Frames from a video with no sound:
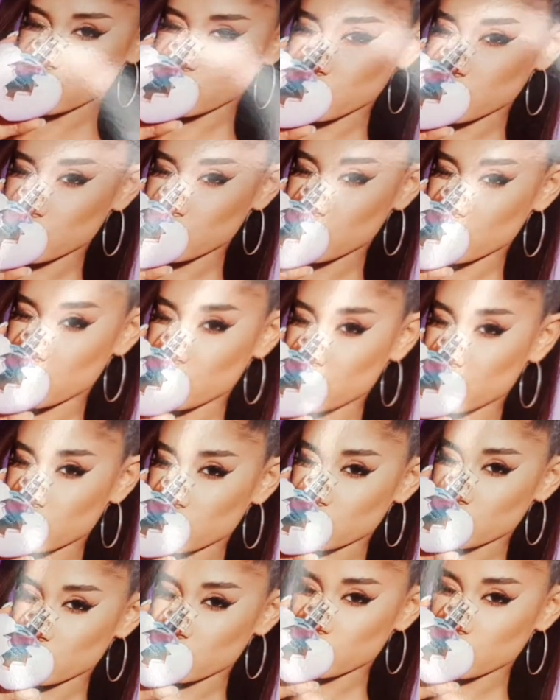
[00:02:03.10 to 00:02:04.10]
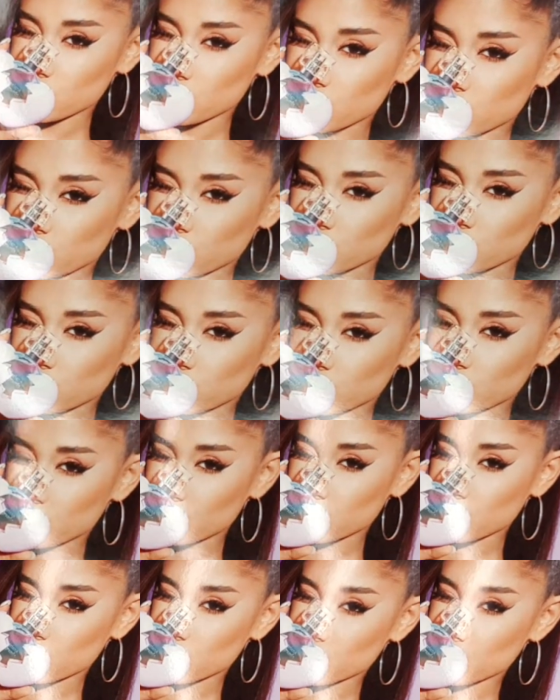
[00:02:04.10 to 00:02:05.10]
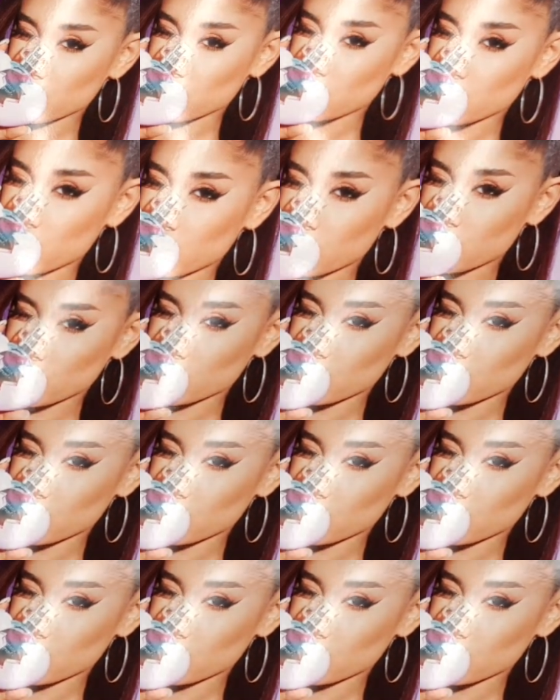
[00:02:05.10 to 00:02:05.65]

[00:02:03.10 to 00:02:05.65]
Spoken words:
the signature heart. It is